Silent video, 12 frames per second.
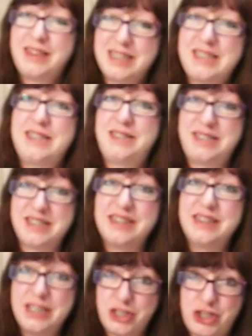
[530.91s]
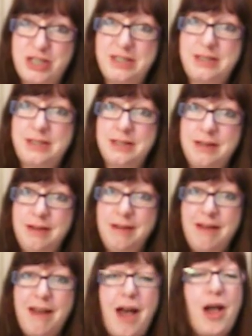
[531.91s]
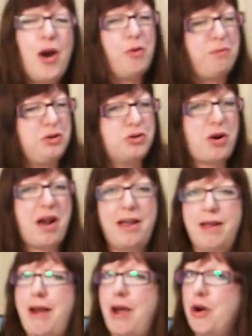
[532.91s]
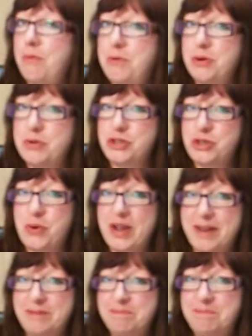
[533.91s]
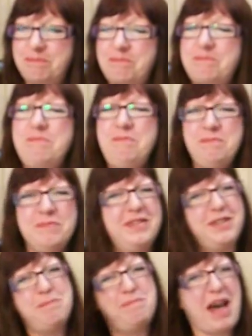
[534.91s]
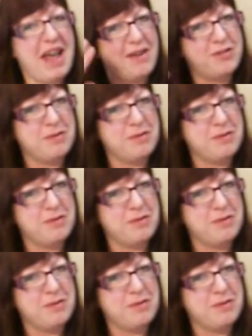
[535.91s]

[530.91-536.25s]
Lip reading: This is delicious. I hope you try it. I hope you enjoy it. Bye,